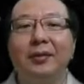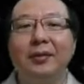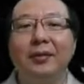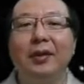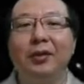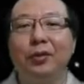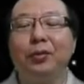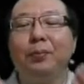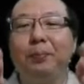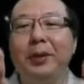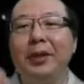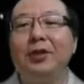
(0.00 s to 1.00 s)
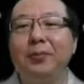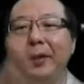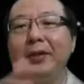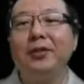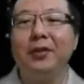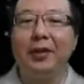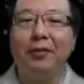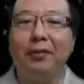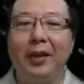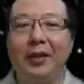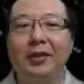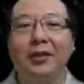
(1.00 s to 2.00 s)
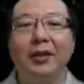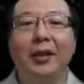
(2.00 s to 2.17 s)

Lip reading: into bins based on their range.